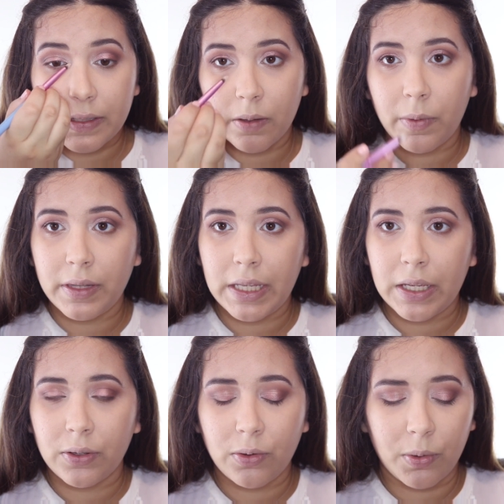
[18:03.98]
some on the
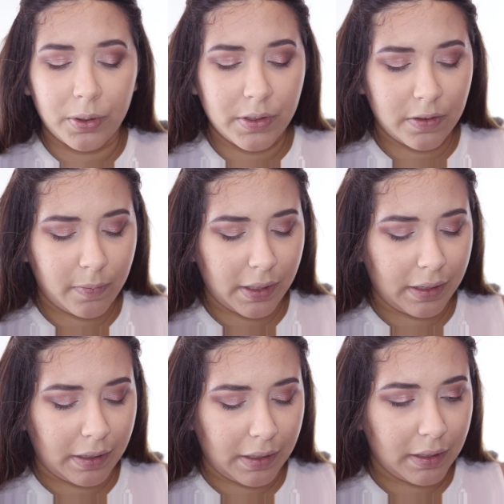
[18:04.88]
inner corners of my
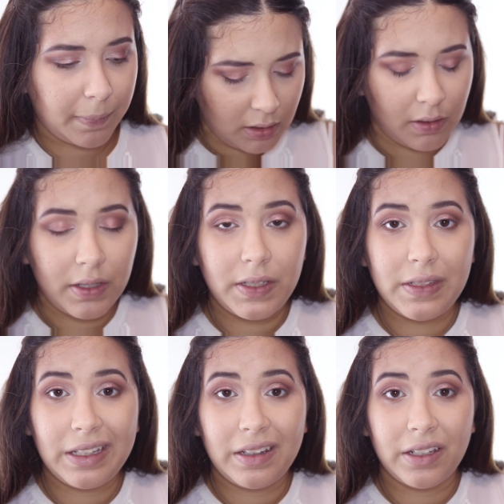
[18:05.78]
eye. Now this
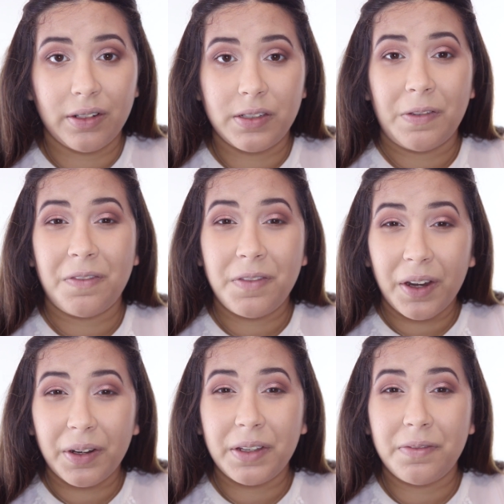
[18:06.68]
isn't glitter, it's a
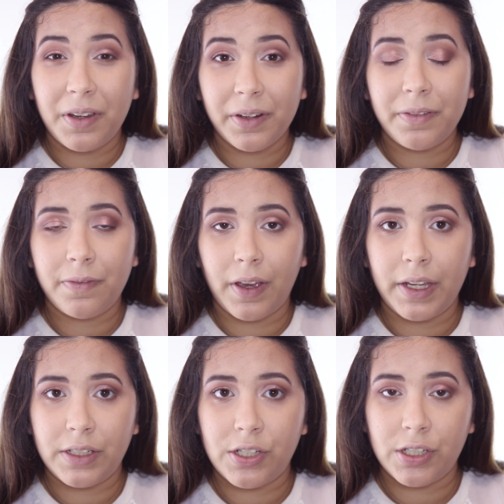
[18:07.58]
very, very
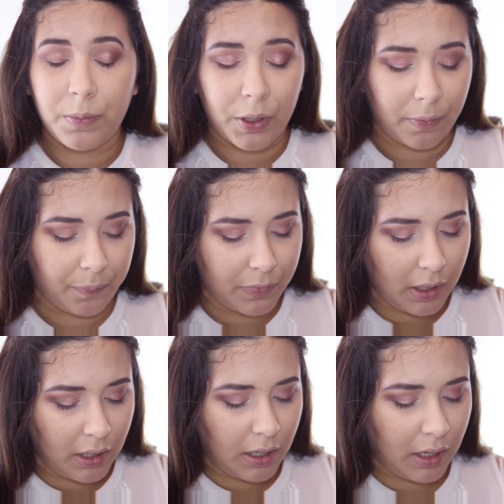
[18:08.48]
fine shimmer.
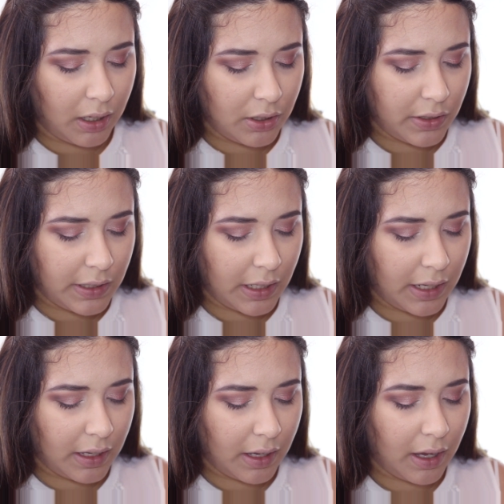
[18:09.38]
And I just
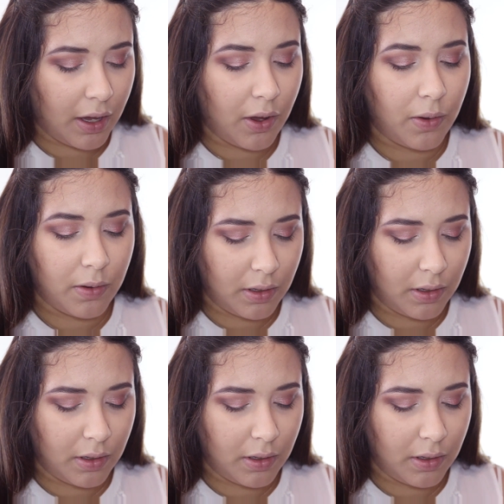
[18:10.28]
like how